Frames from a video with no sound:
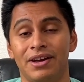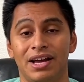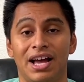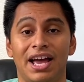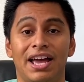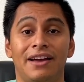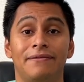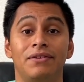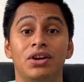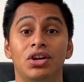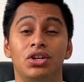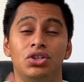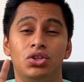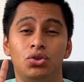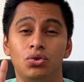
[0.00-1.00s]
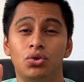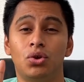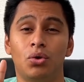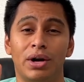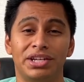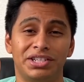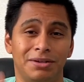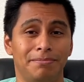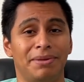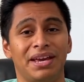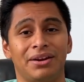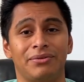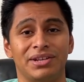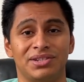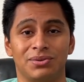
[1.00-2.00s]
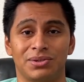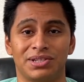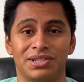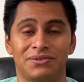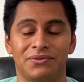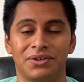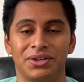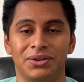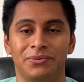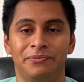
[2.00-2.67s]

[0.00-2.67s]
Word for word: I have two question bank resources for you.